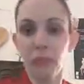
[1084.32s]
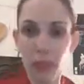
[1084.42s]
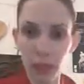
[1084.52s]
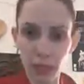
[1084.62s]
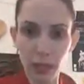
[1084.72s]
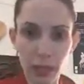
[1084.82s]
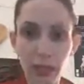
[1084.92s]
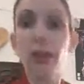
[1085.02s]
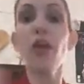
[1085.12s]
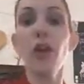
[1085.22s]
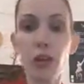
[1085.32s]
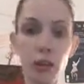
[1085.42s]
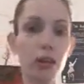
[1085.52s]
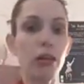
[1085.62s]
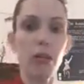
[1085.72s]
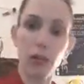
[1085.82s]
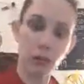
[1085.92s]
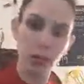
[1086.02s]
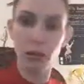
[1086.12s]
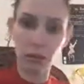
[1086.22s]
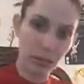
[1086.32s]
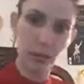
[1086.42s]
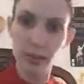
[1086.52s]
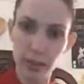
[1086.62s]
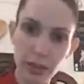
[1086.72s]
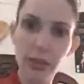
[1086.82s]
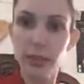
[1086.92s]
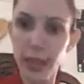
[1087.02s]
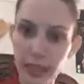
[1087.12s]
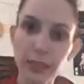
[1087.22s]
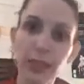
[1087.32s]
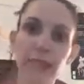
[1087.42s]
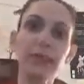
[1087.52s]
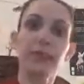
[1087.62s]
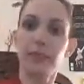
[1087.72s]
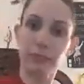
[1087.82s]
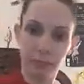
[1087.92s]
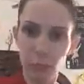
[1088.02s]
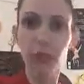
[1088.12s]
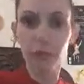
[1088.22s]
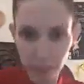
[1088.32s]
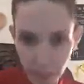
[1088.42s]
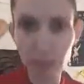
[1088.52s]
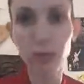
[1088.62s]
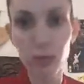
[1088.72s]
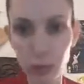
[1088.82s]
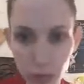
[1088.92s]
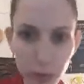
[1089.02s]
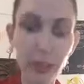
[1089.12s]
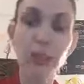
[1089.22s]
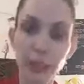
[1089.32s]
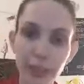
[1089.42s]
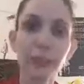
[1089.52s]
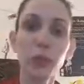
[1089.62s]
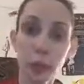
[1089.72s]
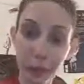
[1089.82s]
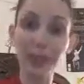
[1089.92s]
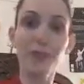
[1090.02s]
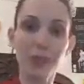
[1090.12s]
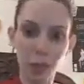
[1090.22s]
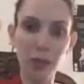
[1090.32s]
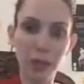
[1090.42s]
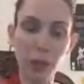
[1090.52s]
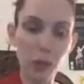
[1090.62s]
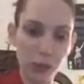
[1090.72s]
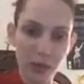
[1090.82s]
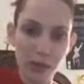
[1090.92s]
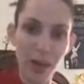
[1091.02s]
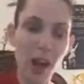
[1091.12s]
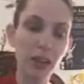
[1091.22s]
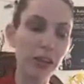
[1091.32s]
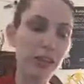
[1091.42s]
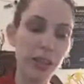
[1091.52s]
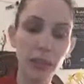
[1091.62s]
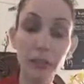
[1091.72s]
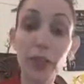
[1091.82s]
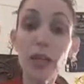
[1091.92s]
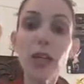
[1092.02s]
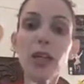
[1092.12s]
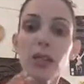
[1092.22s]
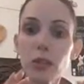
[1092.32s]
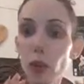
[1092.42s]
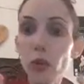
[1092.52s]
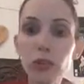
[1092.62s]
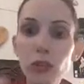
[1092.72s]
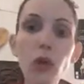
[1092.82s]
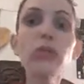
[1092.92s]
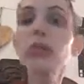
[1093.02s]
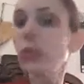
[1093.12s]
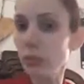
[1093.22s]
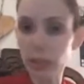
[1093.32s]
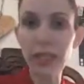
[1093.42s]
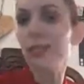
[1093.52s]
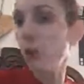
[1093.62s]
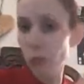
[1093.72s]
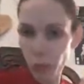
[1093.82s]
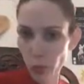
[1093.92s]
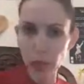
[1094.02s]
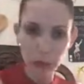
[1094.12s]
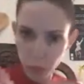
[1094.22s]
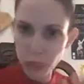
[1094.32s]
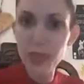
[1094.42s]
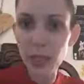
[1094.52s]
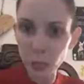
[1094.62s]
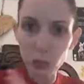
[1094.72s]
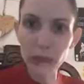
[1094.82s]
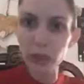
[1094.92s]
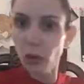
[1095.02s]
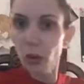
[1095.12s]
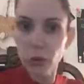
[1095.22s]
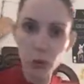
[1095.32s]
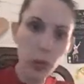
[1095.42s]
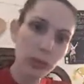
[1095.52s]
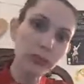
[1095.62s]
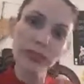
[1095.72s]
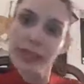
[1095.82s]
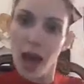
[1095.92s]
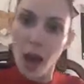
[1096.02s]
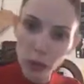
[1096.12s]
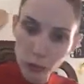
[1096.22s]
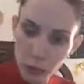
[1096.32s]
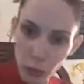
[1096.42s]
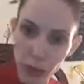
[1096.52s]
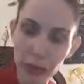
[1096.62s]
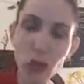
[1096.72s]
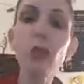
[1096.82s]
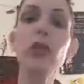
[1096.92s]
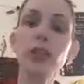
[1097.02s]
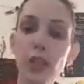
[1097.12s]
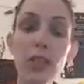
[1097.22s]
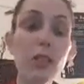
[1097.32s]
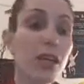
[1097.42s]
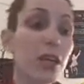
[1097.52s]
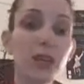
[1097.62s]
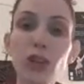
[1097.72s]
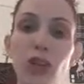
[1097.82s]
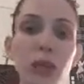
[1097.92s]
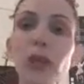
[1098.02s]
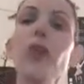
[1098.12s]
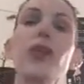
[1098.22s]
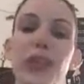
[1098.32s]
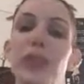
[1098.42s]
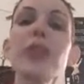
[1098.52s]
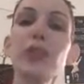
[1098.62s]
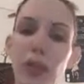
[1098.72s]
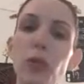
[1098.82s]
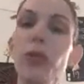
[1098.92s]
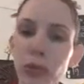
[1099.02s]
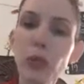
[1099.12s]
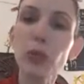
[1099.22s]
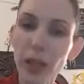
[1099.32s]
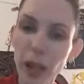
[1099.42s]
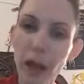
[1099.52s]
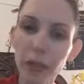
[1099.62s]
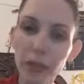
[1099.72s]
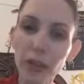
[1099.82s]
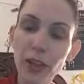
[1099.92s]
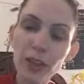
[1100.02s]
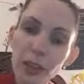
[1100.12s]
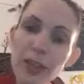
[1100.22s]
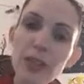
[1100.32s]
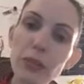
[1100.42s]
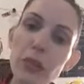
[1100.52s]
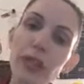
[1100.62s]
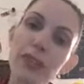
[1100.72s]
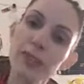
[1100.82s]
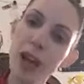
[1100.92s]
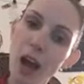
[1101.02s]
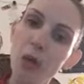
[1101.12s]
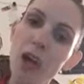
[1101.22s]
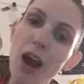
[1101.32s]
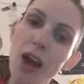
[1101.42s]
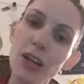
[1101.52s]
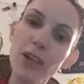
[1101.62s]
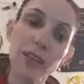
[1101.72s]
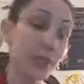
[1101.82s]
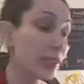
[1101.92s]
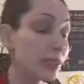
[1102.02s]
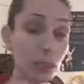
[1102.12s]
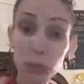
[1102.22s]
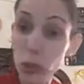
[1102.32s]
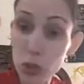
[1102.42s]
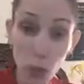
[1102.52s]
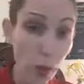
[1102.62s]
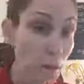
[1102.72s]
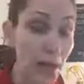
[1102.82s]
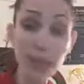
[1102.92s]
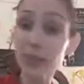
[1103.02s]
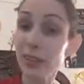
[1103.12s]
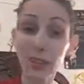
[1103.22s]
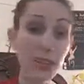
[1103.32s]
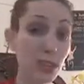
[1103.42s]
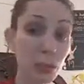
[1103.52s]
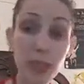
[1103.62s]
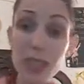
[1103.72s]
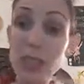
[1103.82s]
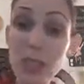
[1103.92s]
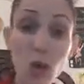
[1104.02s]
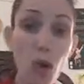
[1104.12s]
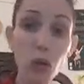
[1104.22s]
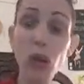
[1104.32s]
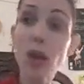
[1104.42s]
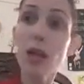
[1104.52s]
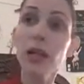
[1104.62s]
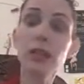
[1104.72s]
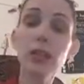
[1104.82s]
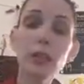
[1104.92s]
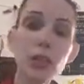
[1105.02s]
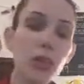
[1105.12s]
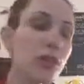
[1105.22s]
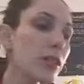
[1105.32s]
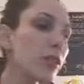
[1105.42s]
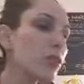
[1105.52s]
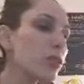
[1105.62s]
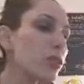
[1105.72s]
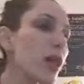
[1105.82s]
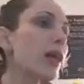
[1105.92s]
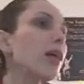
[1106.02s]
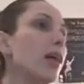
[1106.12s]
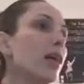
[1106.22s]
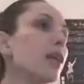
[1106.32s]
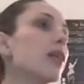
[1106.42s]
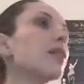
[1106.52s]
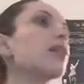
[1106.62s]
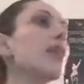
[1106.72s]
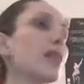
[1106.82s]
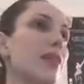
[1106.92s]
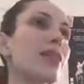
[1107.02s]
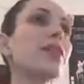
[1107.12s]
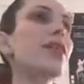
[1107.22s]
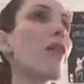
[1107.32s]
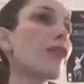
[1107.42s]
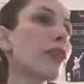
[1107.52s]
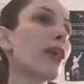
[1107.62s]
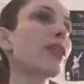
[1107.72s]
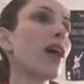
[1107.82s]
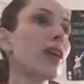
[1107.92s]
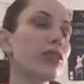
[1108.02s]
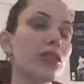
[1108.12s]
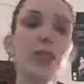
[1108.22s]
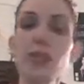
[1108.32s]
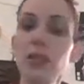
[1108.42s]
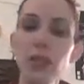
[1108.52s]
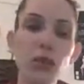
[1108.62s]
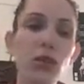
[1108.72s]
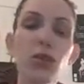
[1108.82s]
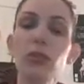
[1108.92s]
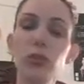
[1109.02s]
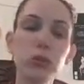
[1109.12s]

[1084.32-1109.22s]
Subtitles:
in her artistic state. And, well, she's not here anymore, but I'm talking about the art itself. So don't get overwhelmed. We said already, overwhelmed is out of the window. We are just talking about things that we love, things that make our heart sing. It can be also a painting, it can be a song, it can be things that you say, this is something that I just, you know,